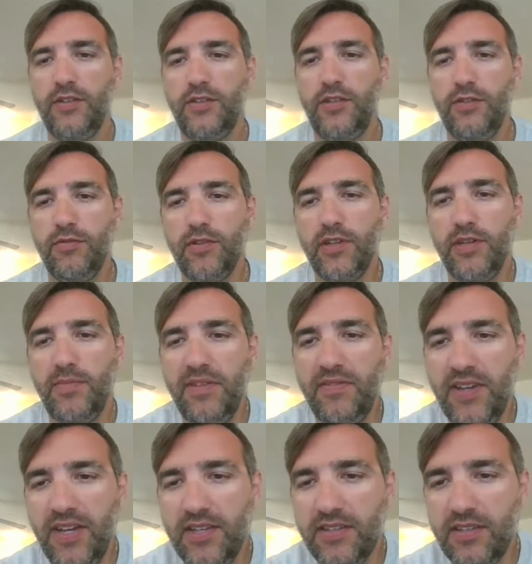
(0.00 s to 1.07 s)
2 are going to be
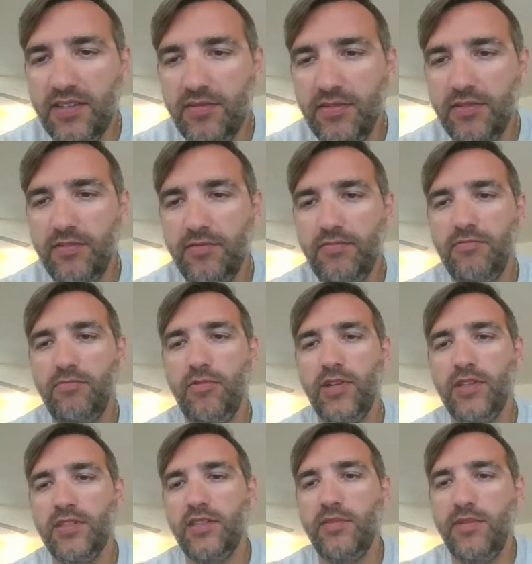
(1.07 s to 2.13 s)
vascular,
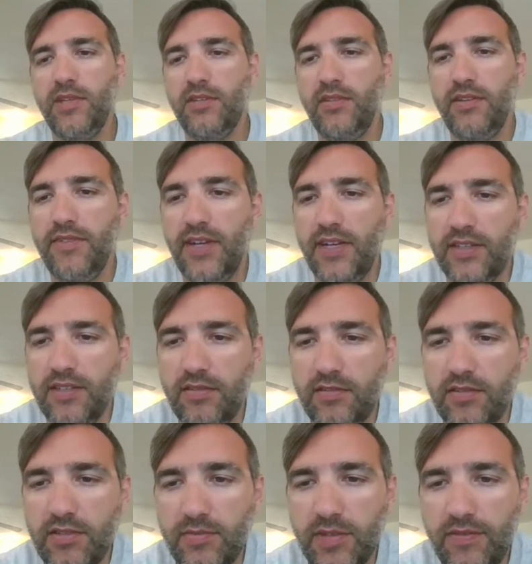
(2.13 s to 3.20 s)
1's going to be
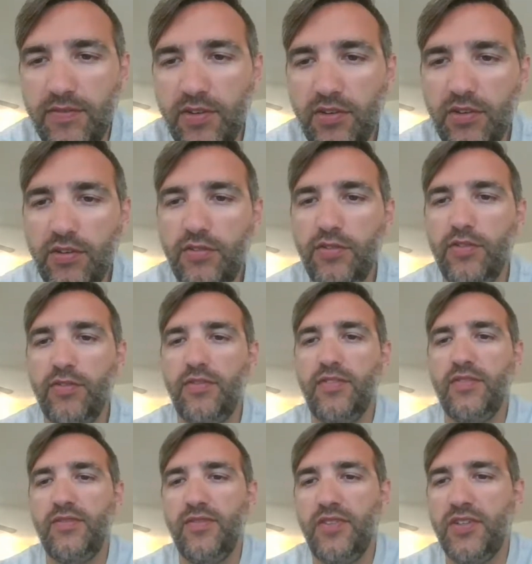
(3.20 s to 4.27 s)
non-vascular. So I'm giving you a clue. And
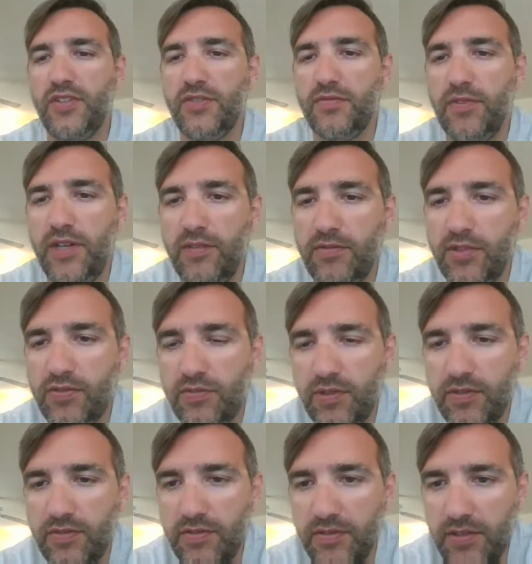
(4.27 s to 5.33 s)
if you just write which
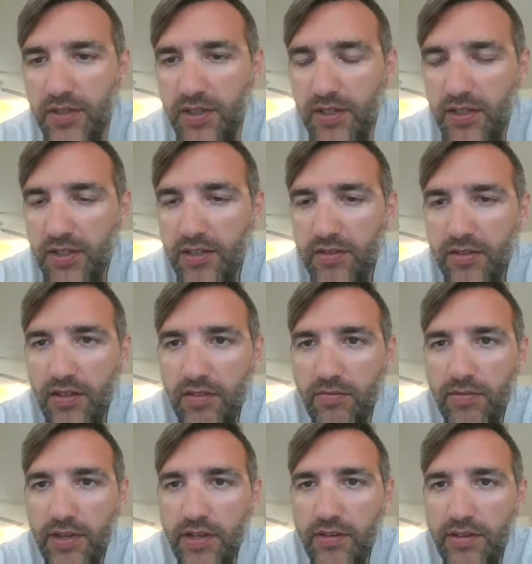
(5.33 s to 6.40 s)
one, you
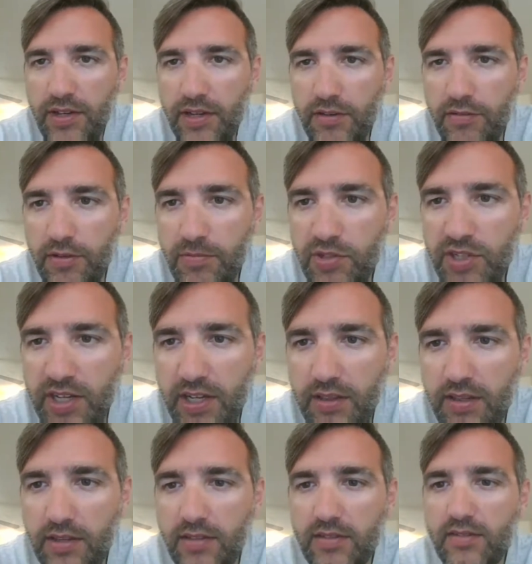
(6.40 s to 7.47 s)
could write on that group
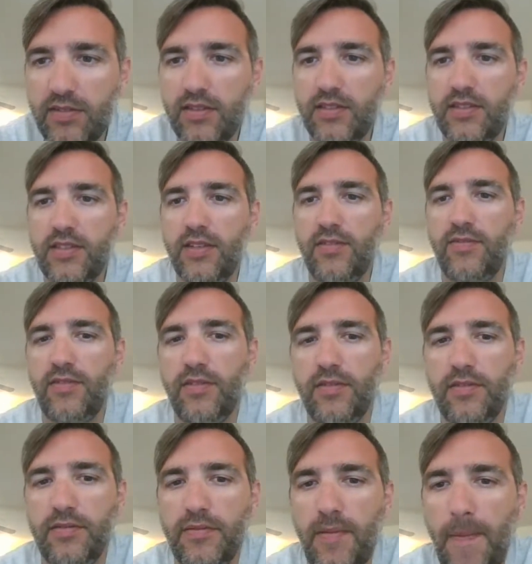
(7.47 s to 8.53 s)
chat there so I can see if
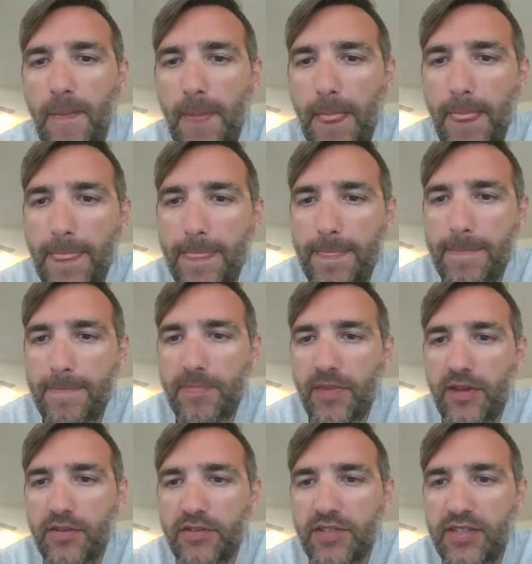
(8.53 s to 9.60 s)
you
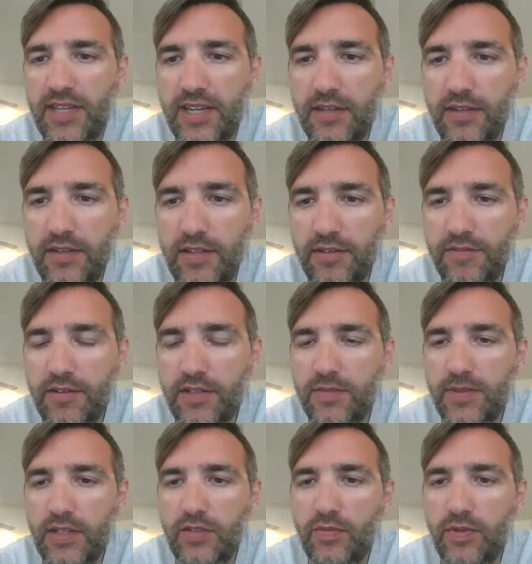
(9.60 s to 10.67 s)
understand the
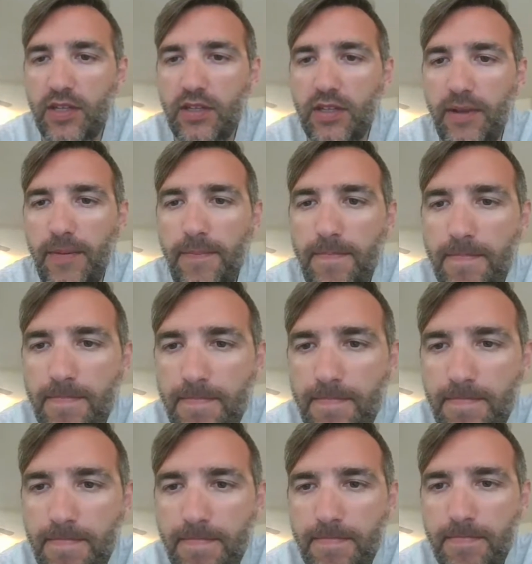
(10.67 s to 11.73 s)
difference between them
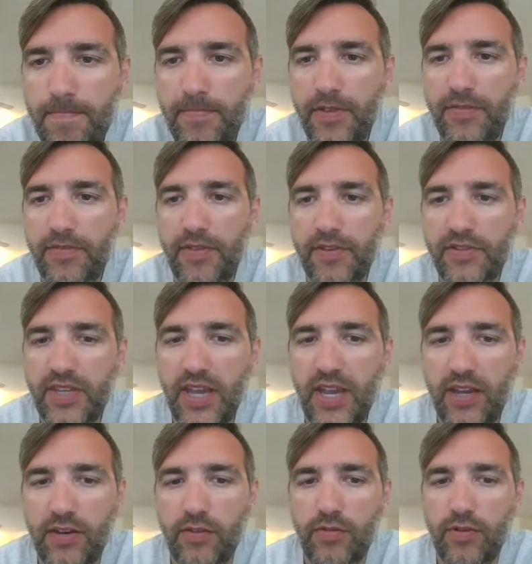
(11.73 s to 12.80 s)
of those
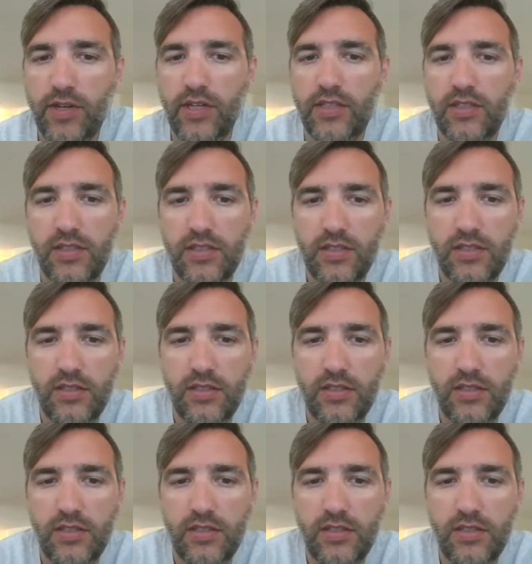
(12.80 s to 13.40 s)
categories.